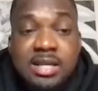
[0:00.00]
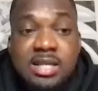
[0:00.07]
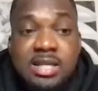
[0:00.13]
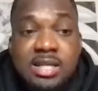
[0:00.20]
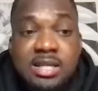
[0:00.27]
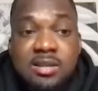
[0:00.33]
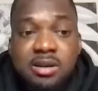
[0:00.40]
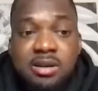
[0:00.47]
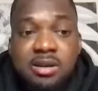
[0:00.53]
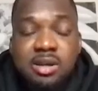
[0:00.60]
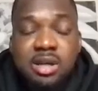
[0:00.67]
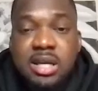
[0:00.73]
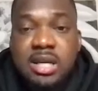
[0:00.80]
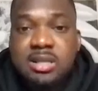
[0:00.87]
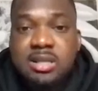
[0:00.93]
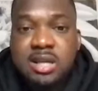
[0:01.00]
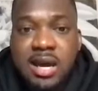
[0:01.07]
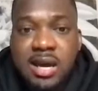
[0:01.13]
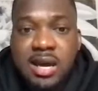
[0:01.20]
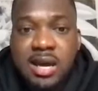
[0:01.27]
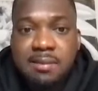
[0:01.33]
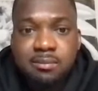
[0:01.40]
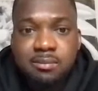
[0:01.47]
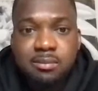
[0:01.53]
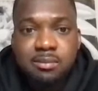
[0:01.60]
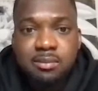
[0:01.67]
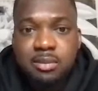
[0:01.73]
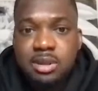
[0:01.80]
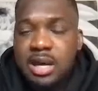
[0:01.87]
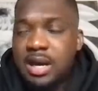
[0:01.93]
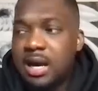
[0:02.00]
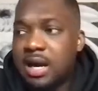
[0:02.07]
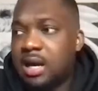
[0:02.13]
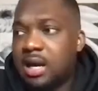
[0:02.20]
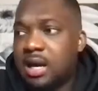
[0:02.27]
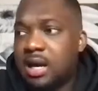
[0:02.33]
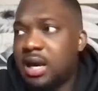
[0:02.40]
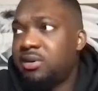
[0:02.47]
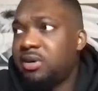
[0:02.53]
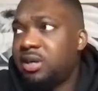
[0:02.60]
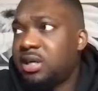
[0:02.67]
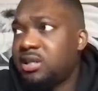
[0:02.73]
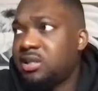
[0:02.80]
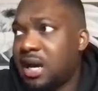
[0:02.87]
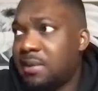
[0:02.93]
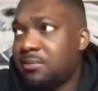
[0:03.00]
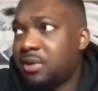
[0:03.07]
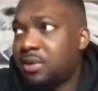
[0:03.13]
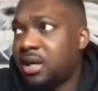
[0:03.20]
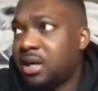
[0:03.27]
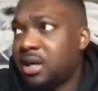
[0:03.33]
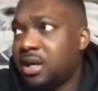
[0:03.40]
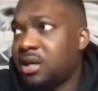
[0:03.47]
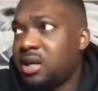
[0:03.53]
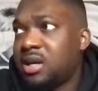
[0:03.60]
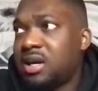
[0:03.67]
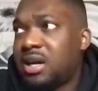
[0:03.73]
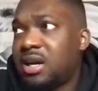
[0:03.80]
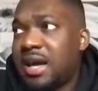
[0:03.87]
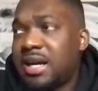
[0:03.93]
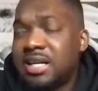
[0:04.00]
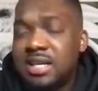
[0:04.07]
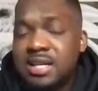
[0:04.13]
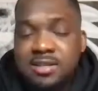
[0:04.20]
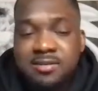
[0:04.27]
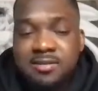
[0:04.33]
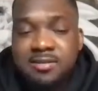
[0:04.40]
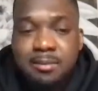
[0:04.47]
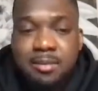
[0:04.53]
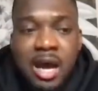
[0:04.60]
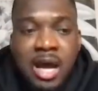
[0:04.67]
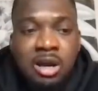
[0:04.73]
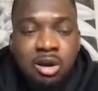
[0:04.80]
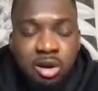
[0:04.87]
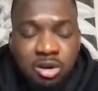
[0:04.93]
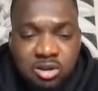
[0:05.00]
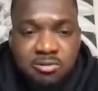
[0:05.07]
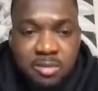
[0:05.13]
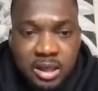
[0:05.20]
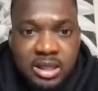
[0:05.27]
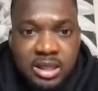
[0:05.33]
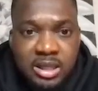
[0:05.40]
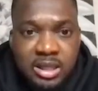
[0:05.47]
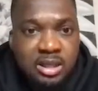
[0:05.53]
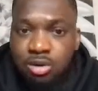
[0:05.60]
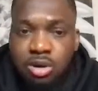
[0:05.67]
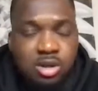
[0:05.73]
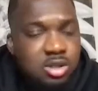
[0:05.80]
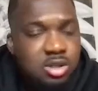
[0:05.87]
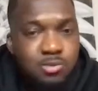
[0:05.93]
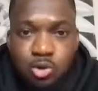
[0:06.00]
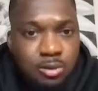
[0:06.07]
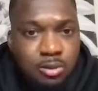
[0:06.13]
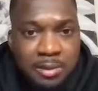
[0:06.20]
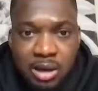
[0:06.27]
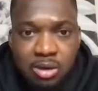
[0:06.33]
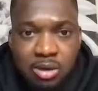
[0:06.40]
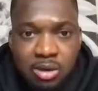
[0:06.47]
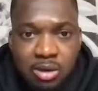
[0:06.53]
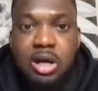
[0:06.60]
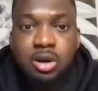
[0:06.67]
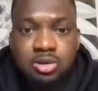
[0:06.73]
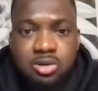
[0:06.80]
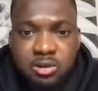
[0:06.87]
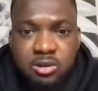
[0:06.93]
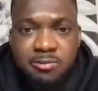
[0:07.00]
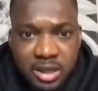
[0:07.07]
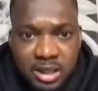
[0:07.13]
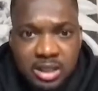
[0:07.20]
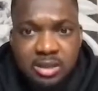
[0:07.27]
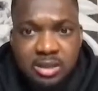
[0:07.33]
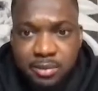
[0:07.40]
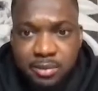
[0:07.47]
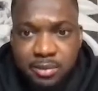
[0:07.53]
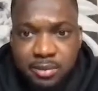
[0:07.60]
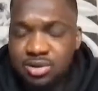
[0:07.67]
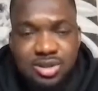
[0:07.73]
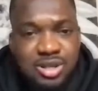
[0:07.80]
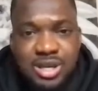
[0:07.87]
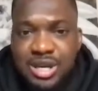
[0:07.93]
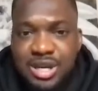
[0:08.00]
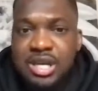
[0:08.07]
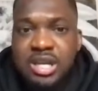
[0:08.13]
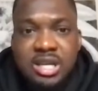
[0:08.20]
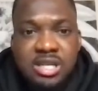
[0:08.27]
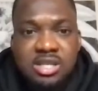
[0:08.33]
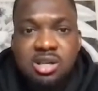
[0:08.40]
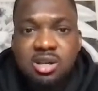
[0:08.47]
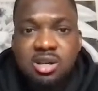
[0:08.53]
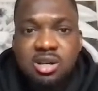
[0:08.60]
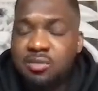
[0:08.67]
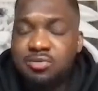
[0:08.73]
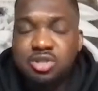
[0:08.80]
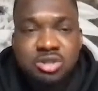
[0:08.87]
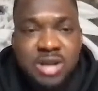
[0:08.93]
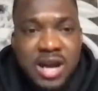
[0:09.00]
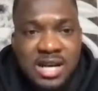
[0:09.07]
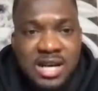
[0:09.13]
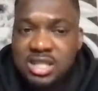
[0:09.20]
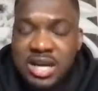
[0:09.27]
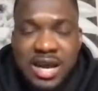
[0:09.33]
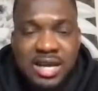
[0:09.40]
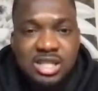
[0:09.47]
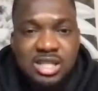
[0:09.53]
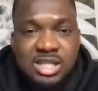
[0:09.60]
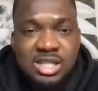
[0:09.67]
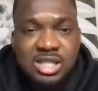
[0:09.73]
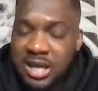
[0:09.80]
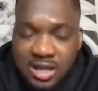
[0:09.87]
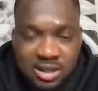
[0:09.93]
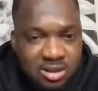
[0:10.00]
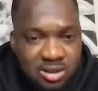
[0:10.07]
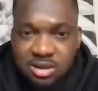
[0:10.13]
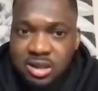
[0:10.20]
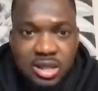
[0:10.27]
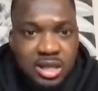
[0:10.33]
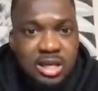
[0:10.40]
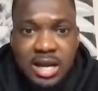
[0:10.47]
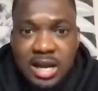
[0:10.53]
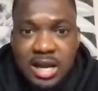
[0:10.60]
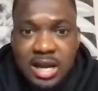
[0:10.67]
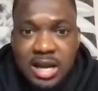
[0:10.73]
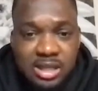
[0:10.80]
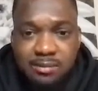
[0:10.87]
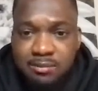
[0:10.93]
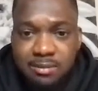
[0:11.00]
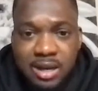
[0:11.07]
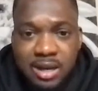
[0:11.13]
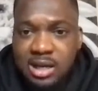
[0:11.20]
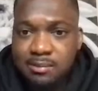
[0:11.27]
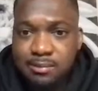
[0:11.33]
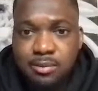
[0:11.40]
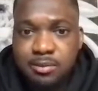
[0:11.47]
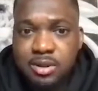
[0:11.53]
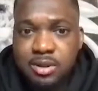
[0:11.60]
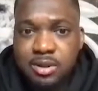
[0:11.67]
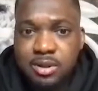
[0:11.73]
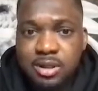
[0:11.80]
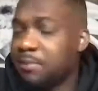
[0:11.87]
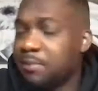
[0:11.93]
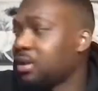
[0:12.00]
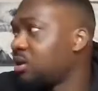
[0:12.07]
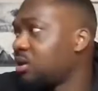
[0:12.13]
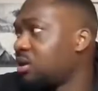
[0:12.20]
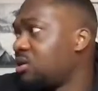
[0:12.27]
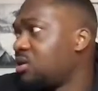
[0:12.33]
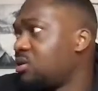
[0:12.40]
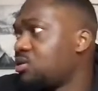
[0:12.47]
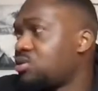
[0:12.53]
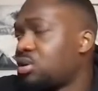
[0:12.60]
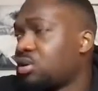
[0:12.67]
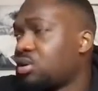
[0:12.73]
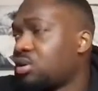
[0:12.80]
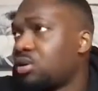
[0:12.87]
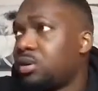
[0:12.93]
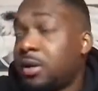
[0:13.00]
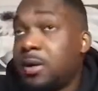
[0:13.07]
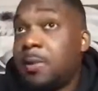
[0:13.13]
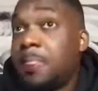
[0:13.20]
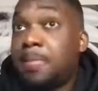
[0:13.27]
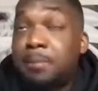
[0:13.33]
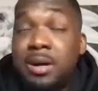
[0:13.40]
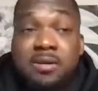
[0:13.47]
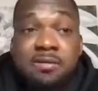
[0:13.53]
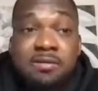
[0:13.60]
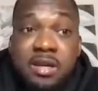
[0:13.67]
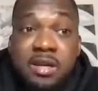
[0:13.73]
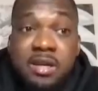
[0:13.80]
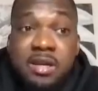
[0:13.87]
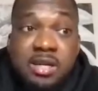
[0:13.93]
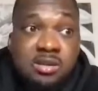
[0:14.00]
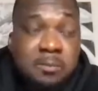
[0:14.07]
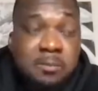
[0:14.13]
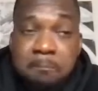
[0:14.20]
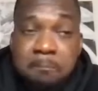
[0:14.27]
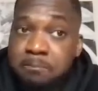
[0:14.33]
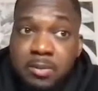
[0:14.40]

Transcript: This is the thing. He needs time. Yeah, everyone needs time, right? And he needs a lot of money. Not a small amount, a lot of money, because there's a lot of trash and shit in that team at the moment. You get me? So, but the thing is,